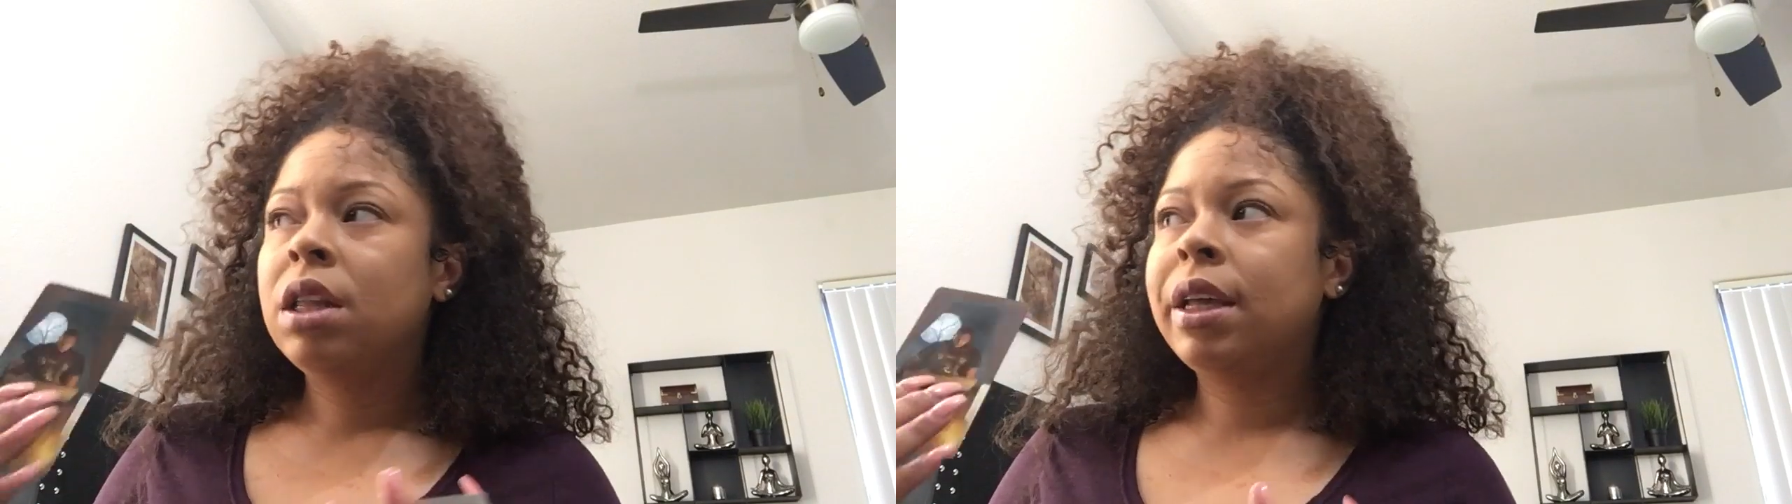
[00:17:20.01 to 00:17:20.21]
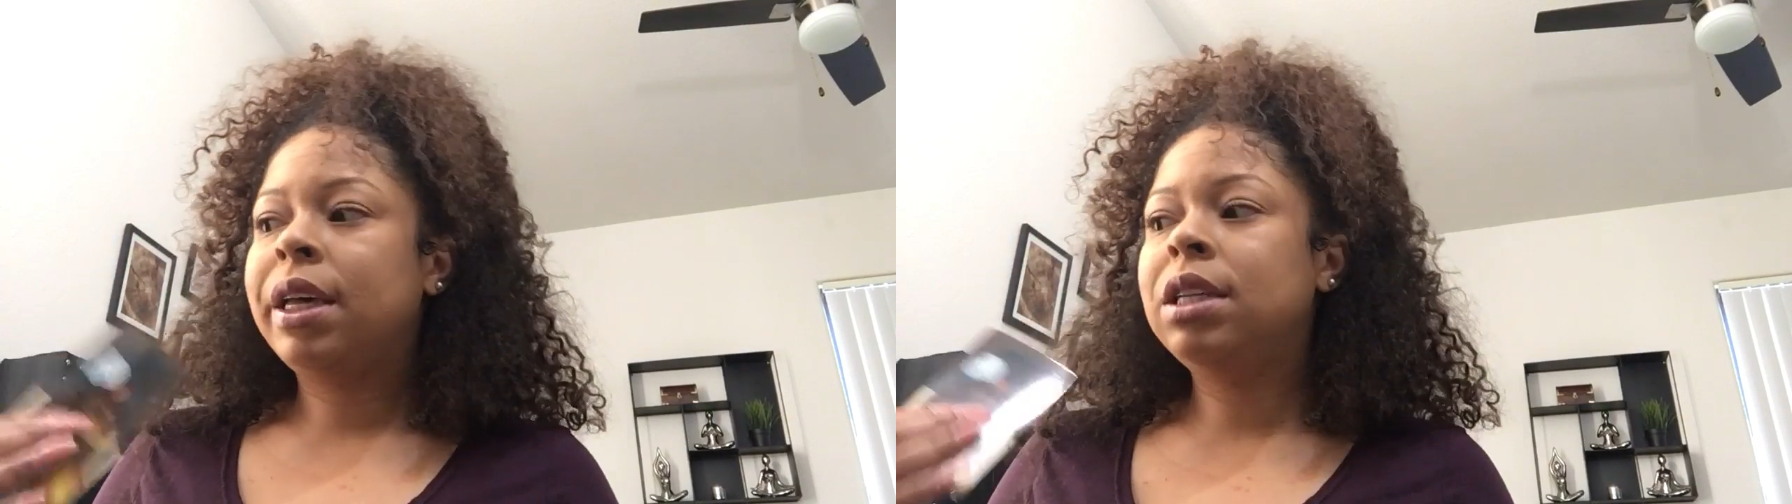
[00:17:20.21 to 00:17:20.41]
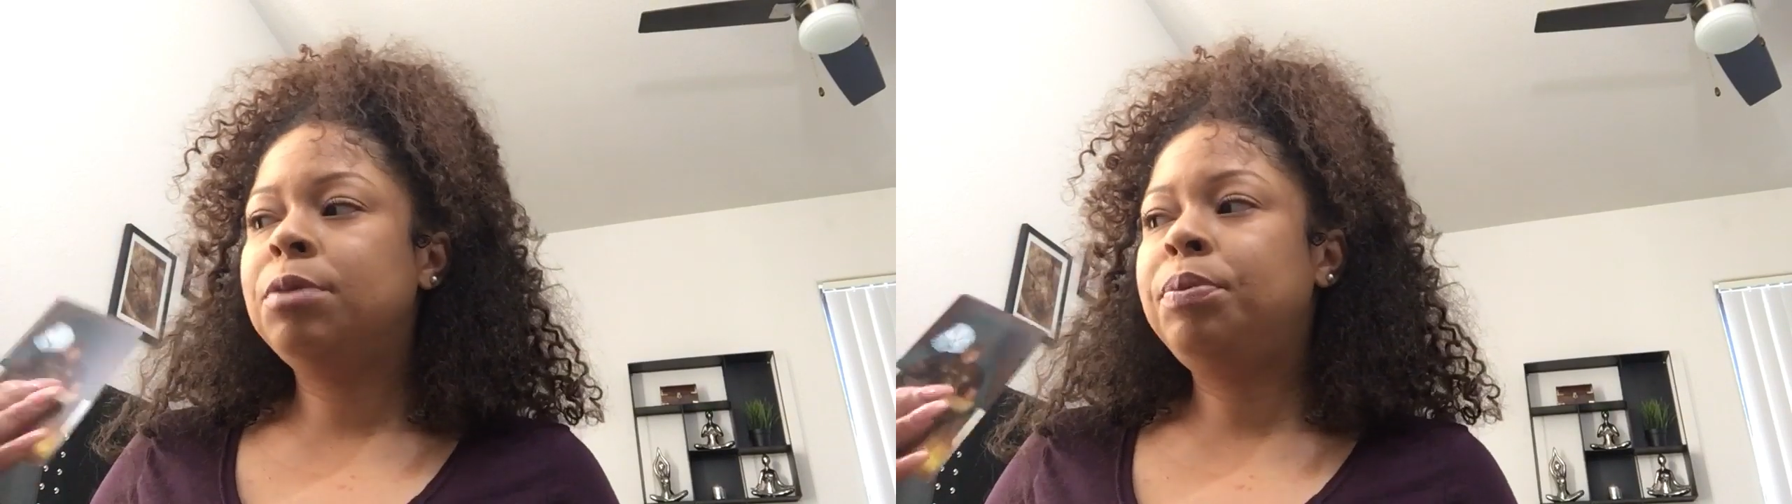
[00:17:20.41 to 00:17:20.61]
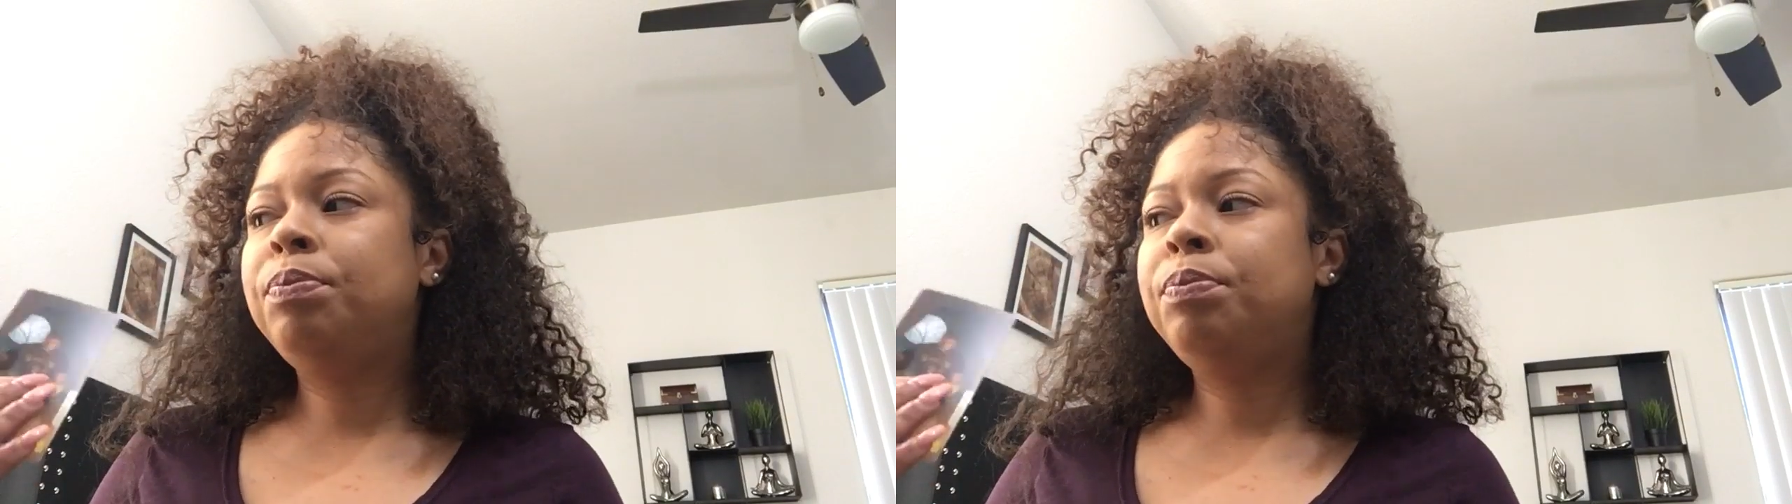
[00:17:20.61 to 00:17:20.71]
like, he's,